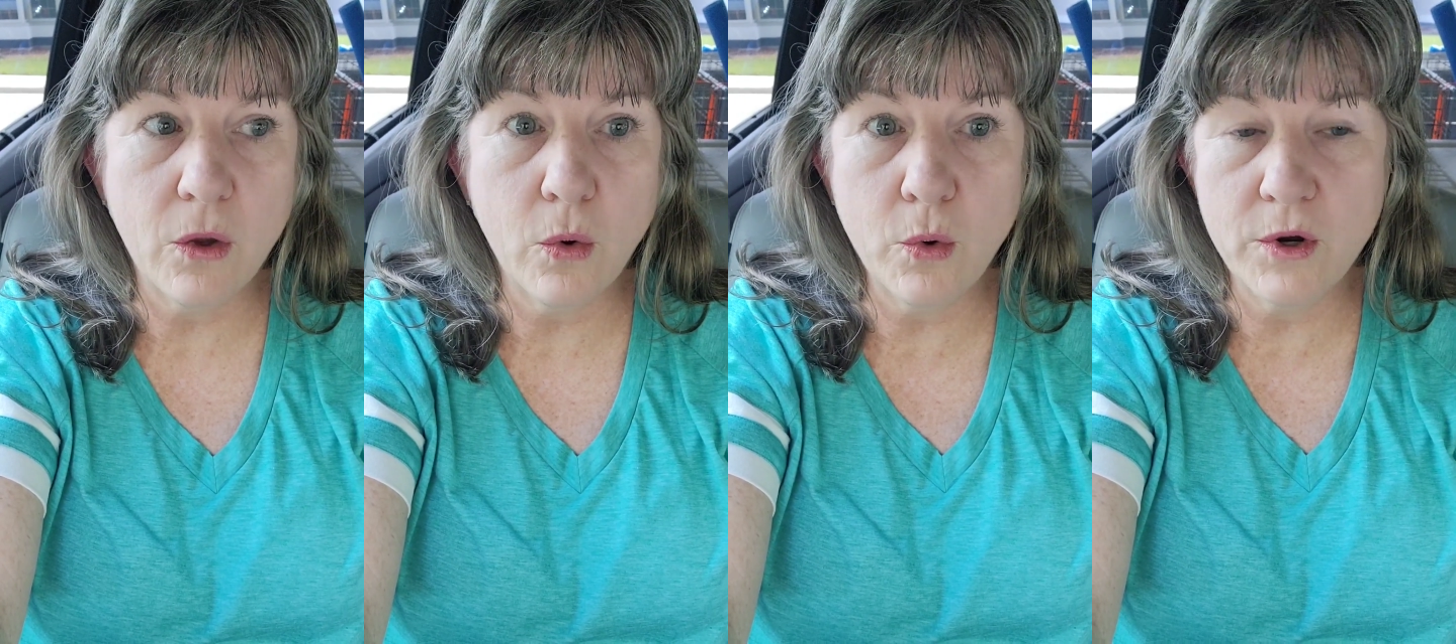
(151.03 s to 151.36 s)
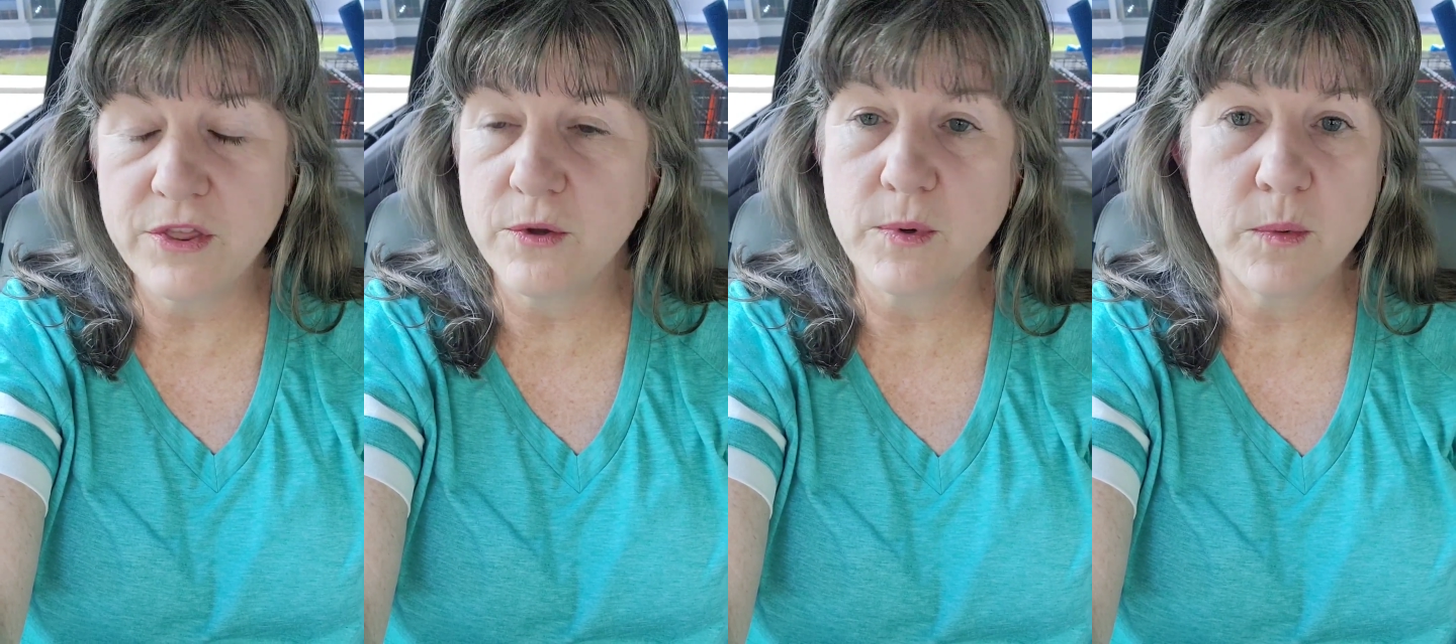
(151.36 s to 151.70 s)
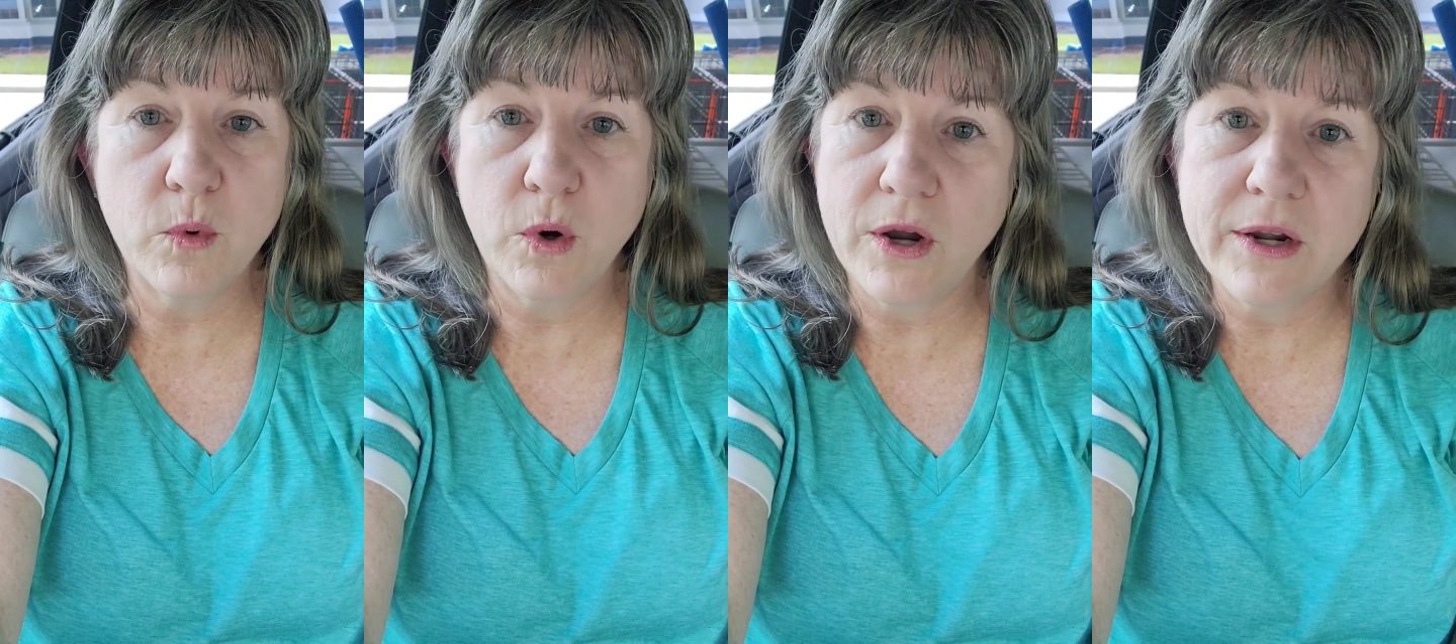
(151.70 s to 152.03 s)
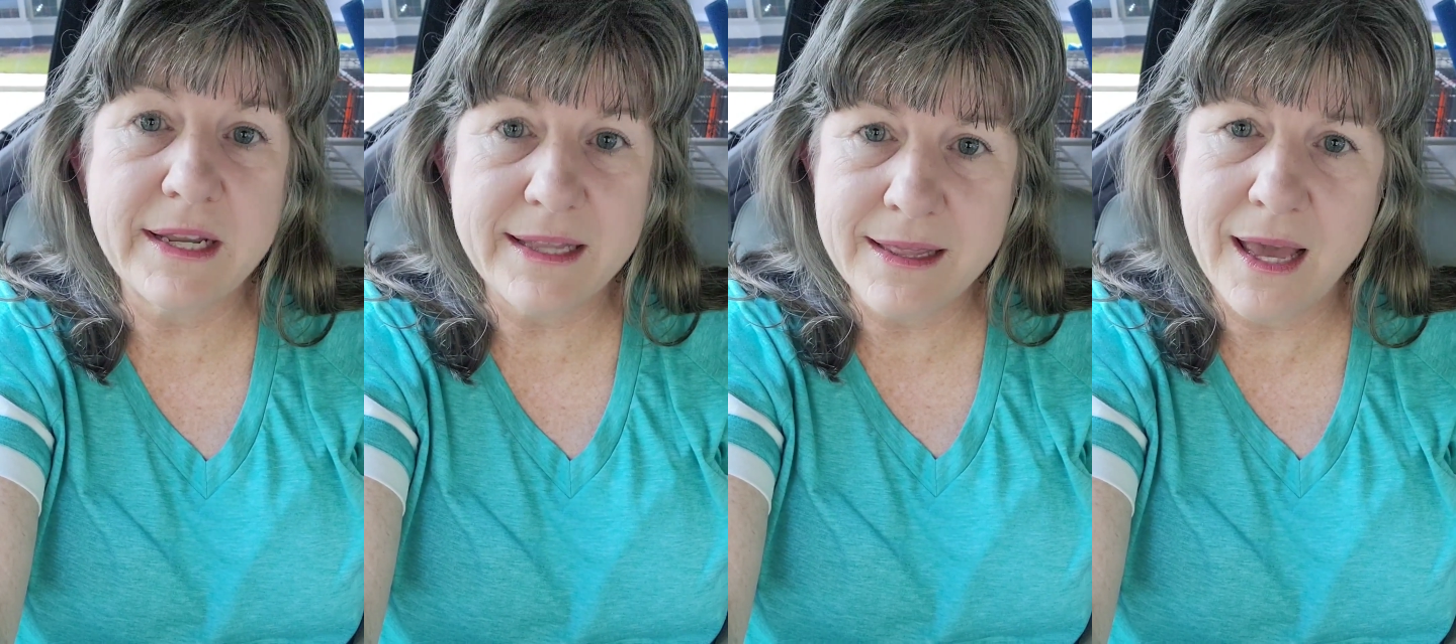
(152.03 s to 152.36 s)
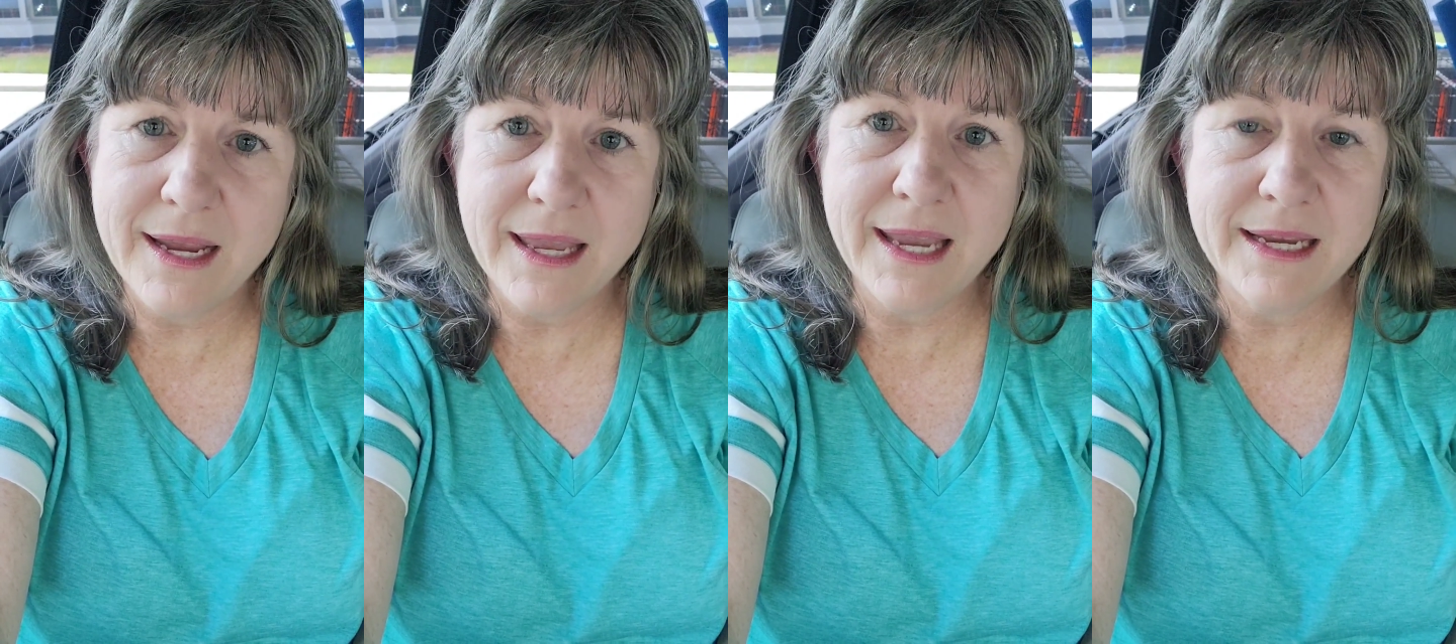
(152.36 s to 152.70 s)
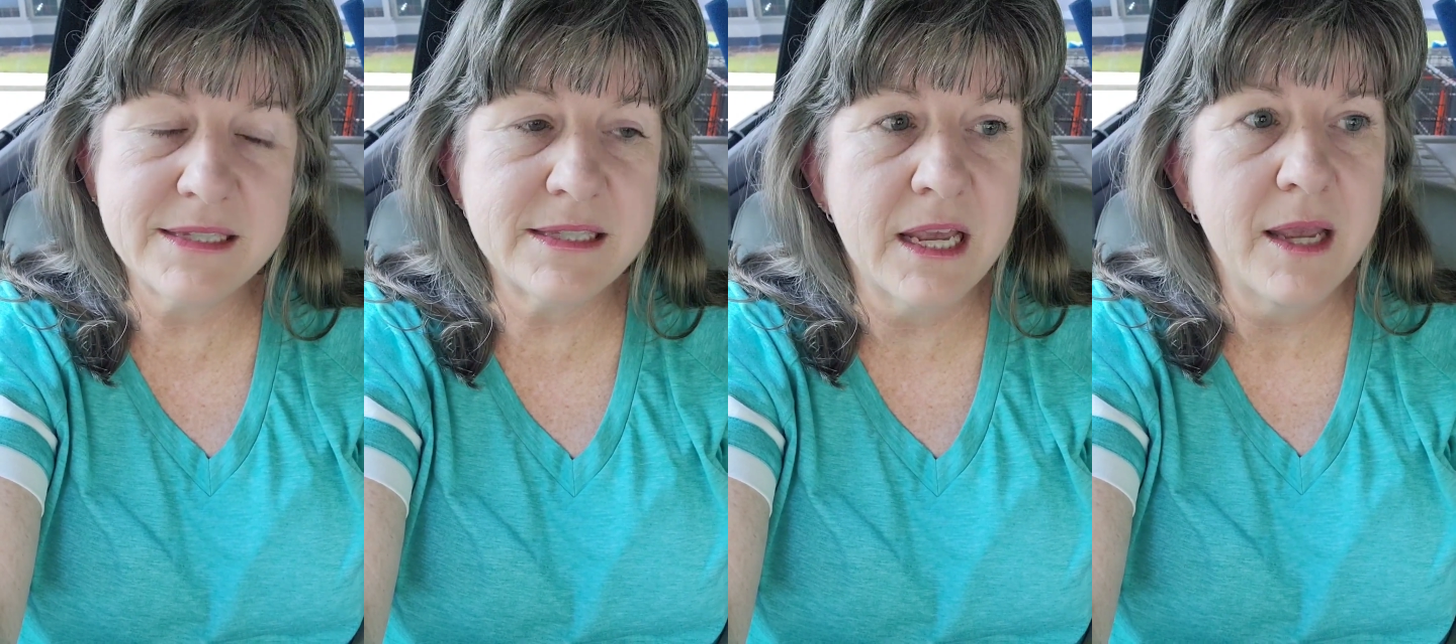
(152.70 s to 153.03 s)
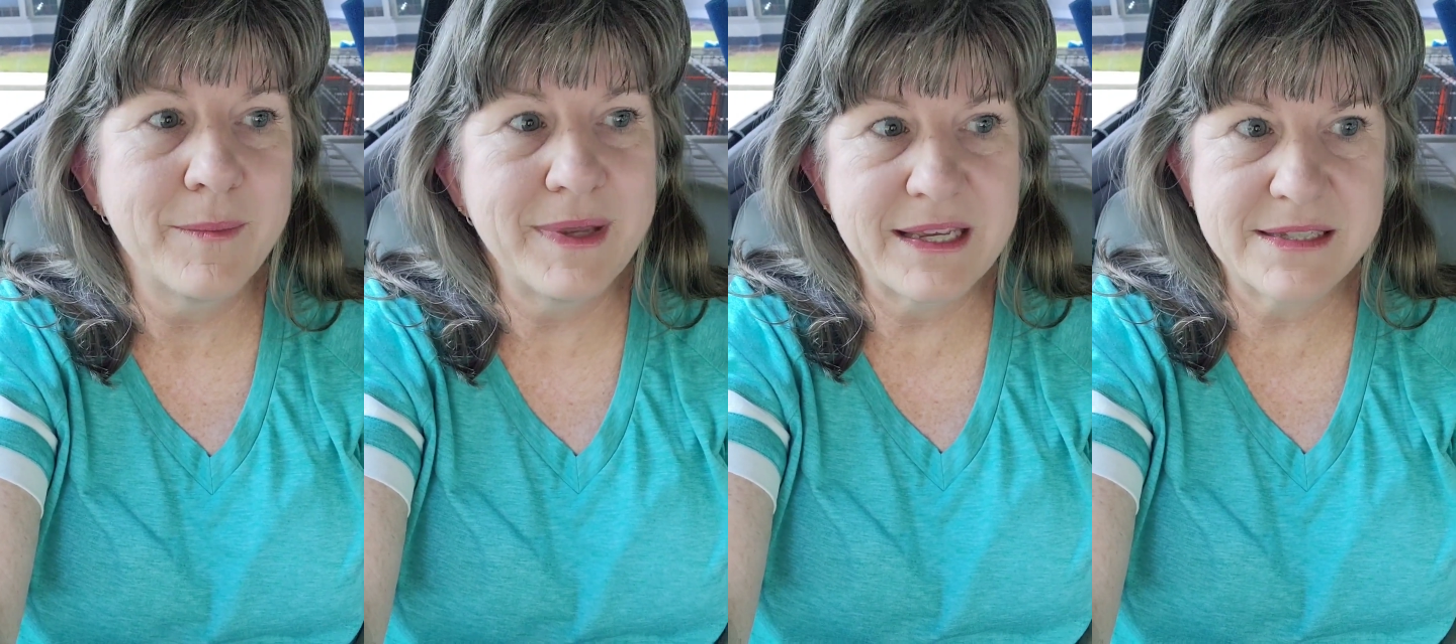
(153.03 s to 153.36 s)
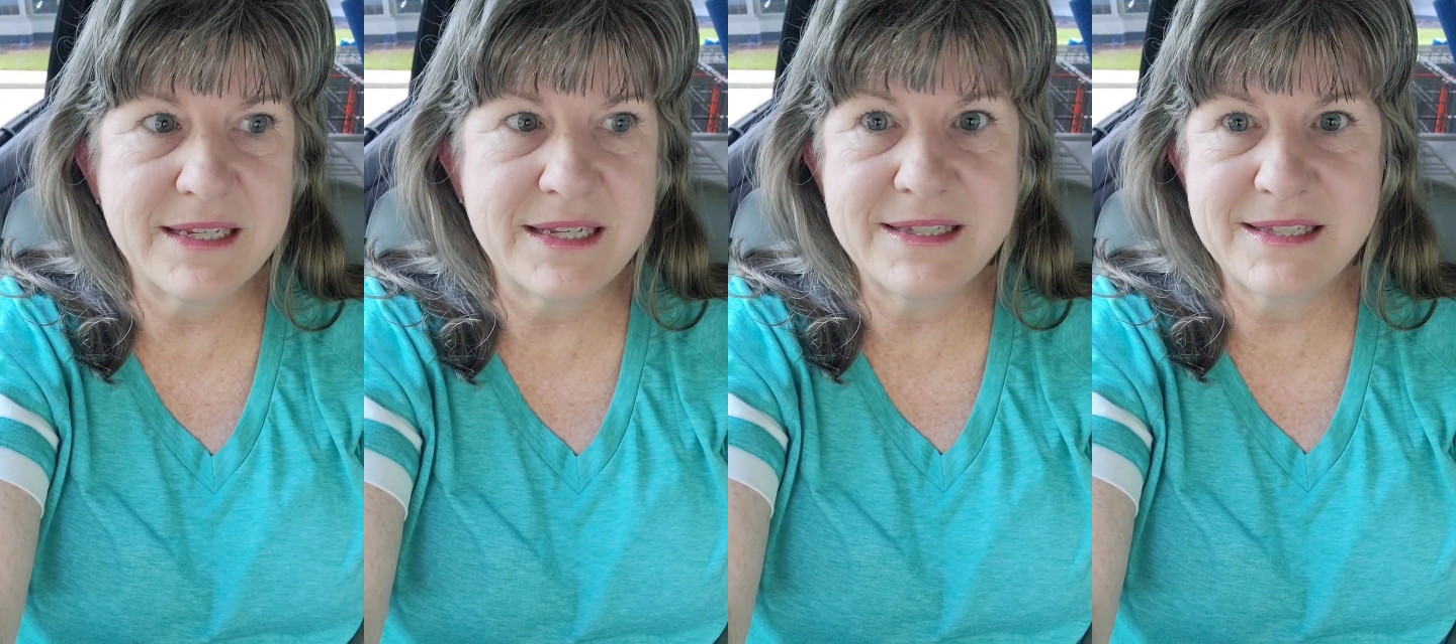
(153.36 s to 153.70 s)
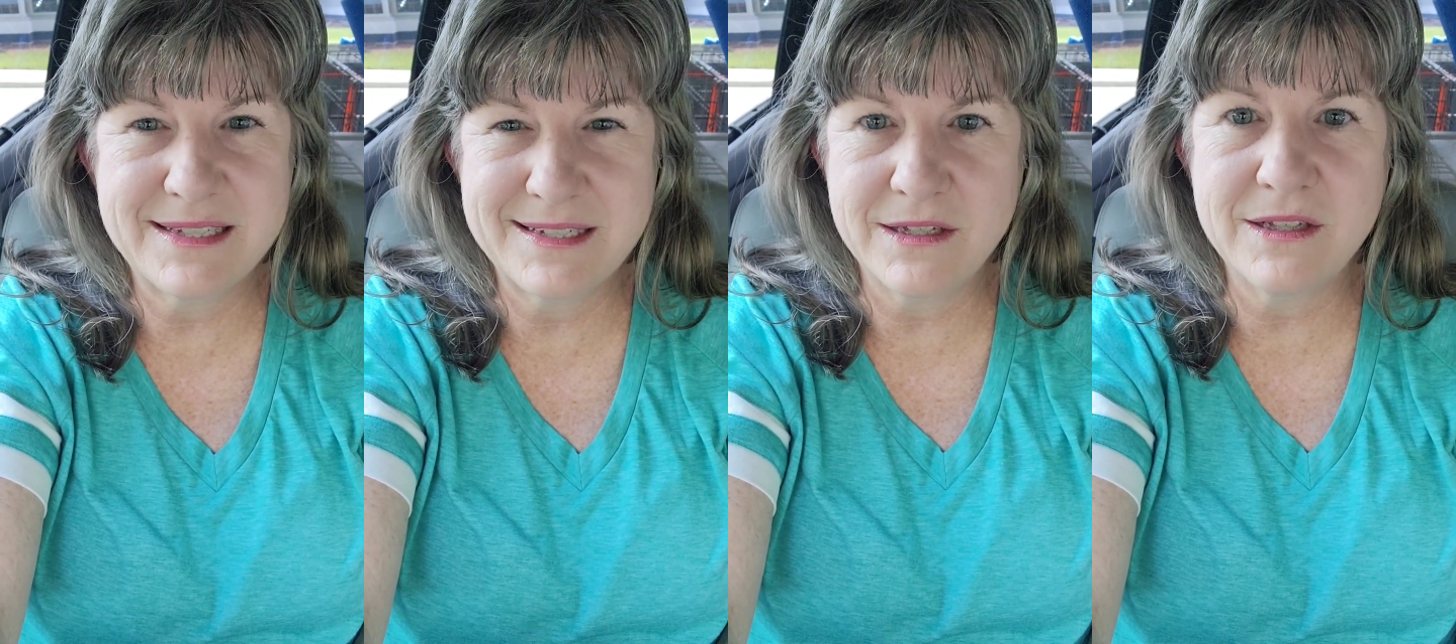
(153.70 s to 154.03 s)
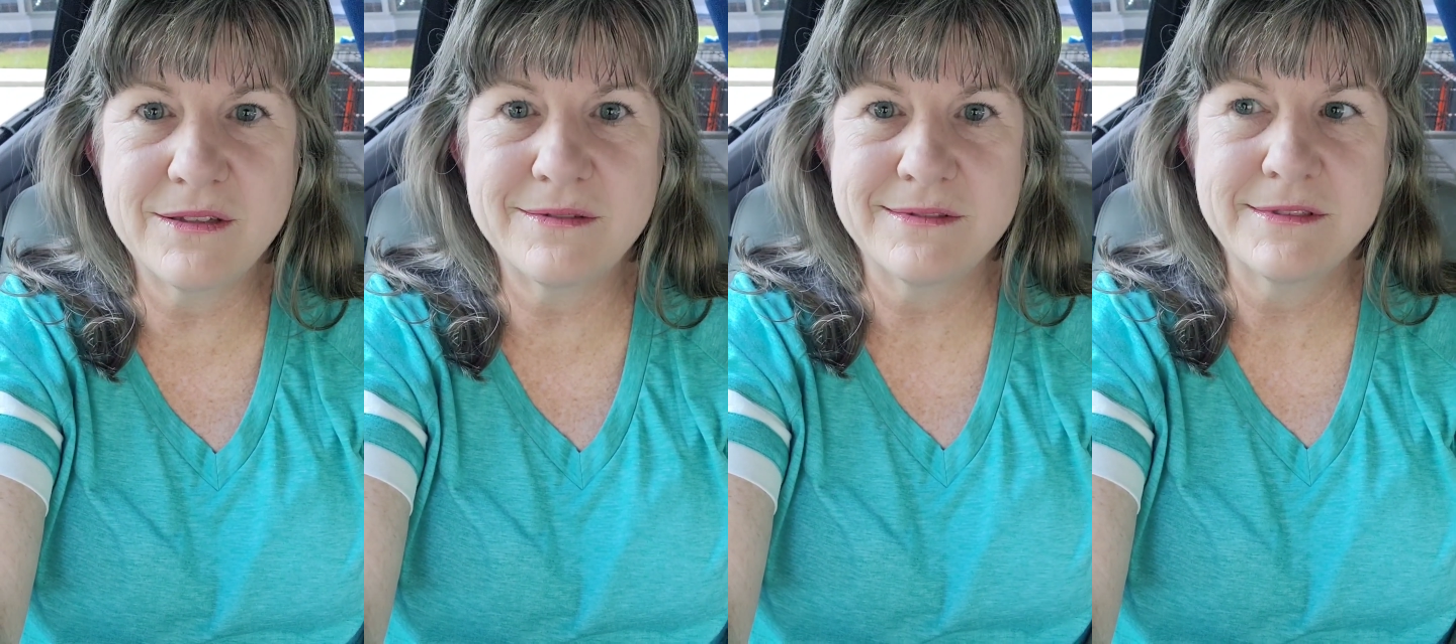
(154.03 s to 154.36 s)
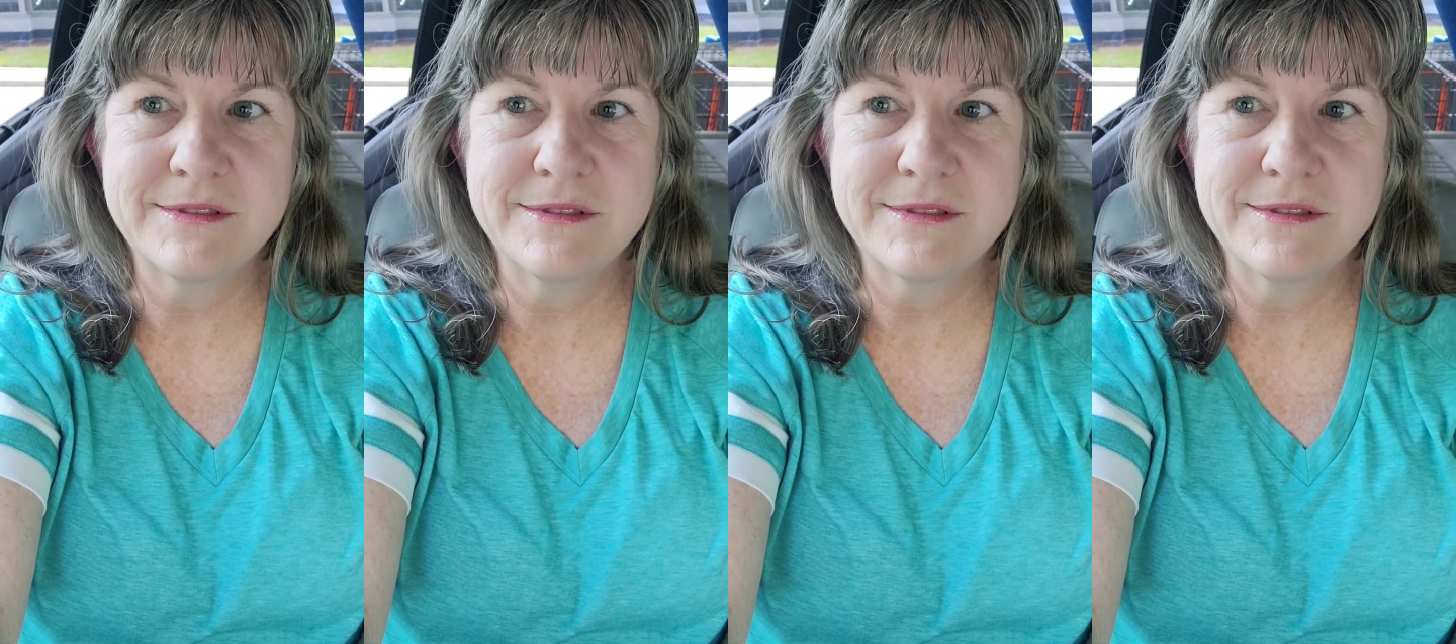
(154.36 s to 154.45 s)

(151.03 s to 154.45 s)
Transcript: or the reward in that case, because it's still